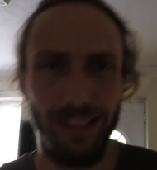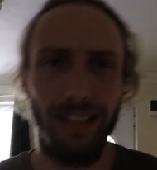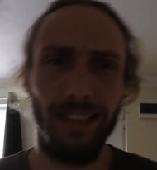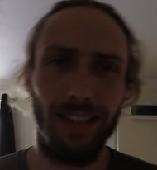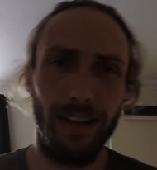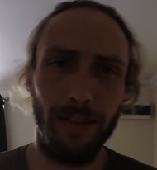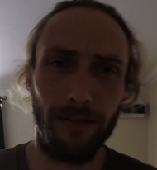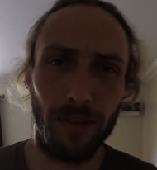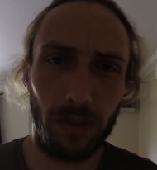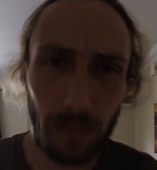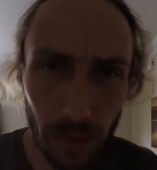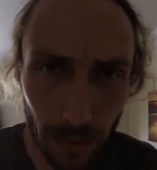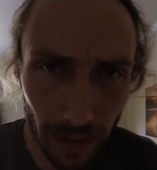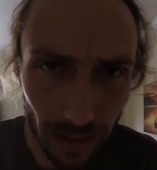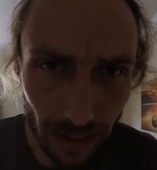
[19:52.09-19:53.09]
the difference
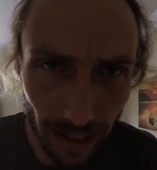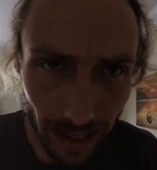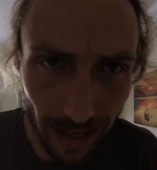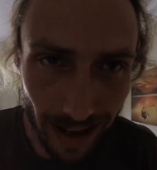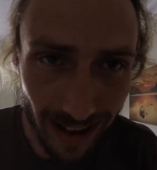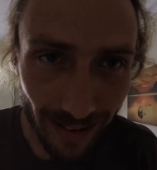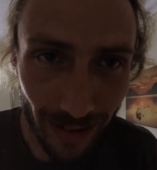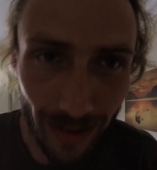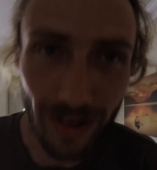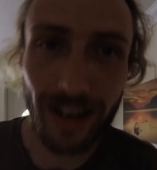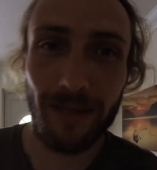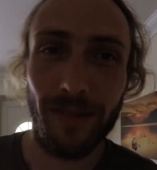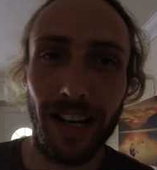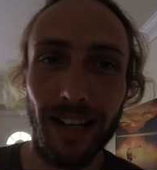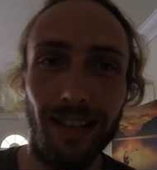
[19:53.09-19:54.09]
between saying it and doing
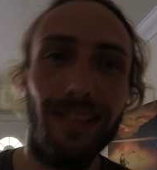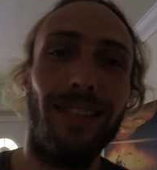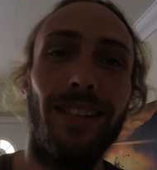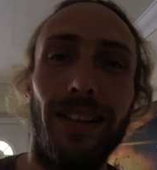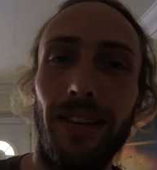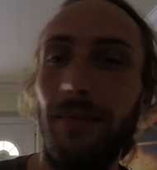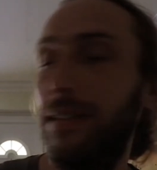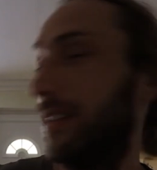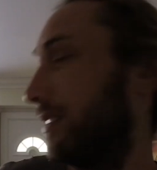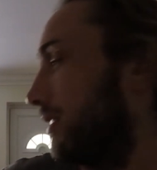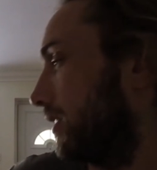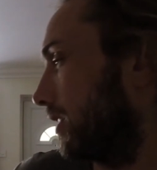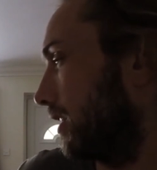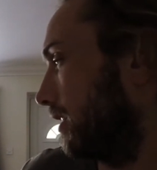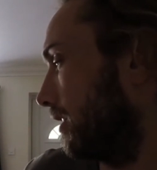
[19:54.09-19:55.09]
it, ladies and gentlemen.
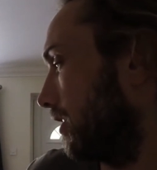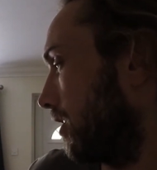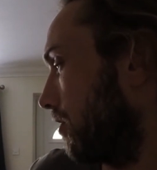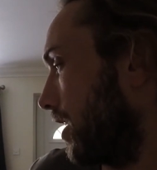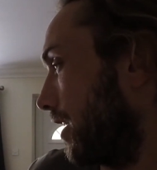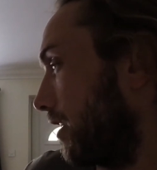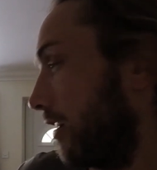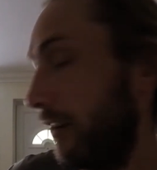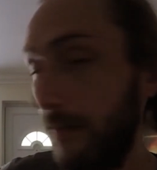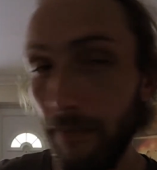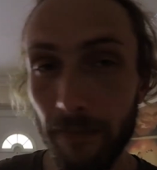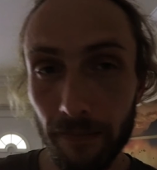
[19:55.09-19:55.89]
So on that note,